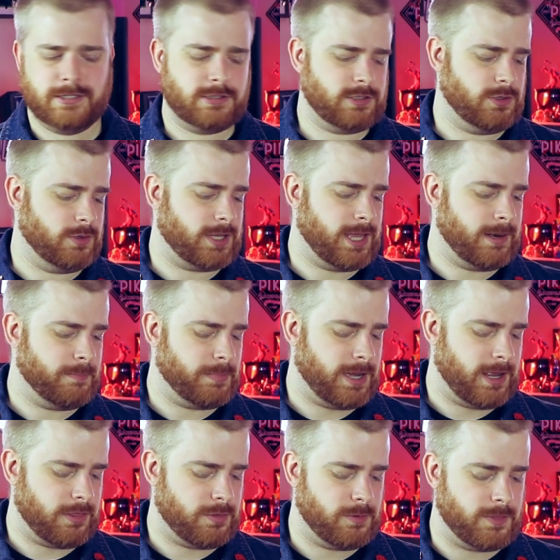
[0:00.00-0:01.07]
so you can
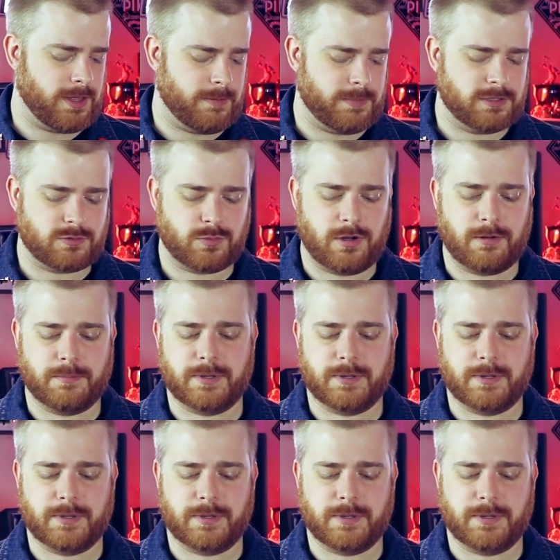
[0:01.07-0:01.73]
buy through them as well,